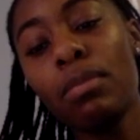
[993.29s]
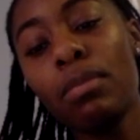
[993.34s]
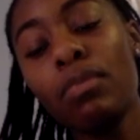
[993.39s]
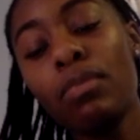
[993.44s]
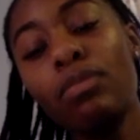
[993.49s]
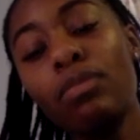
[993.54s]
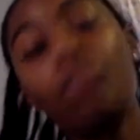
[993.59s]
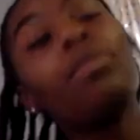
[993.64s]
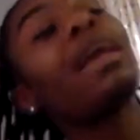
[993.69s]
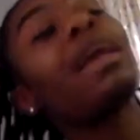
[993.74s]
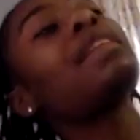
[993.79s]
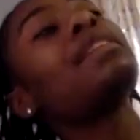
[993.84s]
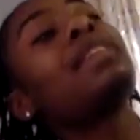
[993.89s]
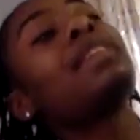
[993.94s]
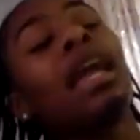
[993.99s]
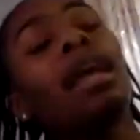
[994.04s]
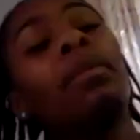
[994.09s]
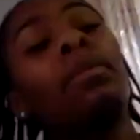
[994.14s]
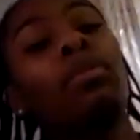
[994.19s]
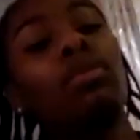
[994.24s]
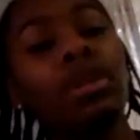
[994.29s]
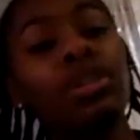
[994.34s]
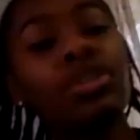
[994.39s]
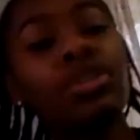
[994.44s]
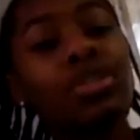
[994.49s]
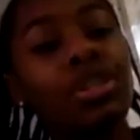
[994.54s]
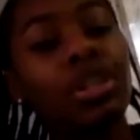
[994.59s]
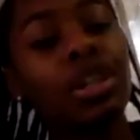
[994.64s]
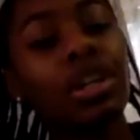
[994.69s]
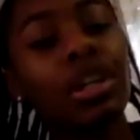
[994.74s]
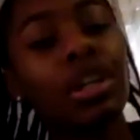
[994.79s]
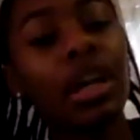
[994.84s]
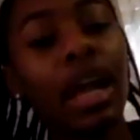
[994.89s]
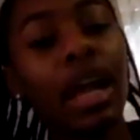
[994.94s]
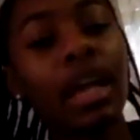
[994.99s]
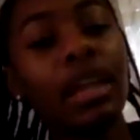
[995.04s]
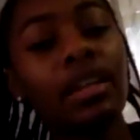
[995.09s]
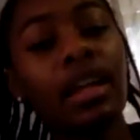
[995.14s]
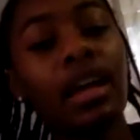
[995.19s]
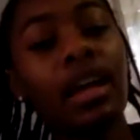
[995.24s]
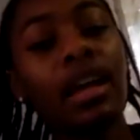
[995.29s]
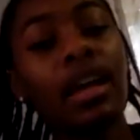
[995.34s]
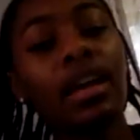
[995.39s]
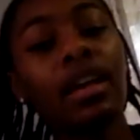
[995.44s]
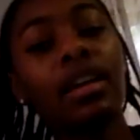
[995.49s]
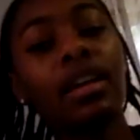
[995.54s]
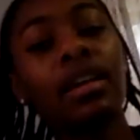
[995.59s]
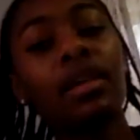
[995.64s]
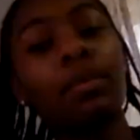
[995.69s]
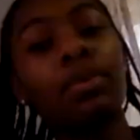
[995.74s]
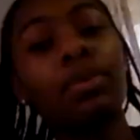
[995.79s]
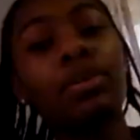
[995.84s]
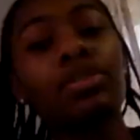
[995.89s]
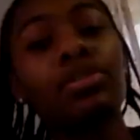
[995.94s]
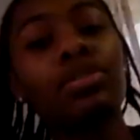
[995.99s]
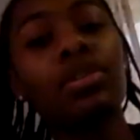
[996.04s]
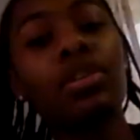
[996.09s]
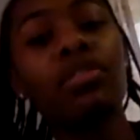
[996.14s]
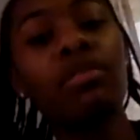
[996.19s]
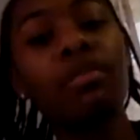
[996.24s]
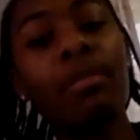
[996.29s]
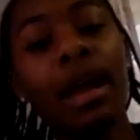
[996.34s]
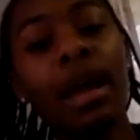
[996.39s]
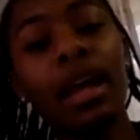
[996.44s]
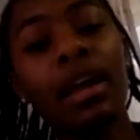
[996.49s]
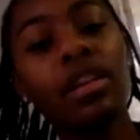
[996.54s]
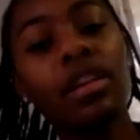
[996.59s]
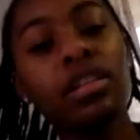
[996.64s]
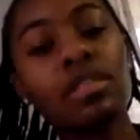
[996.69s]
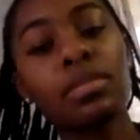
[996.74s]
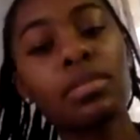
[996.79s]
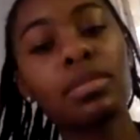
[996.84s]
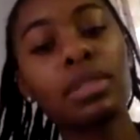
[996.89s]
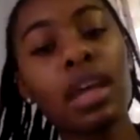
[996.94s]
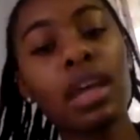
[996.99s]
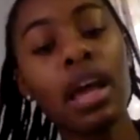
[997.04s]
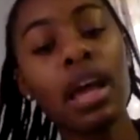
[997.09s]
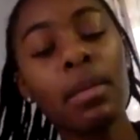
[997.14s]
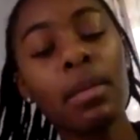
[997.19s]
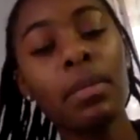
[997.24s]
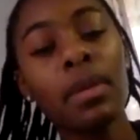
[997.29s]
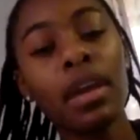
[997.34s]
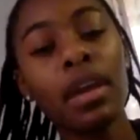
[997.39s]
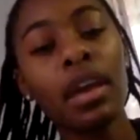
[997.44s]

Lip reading: maintain moisture and like preserve my hair in some time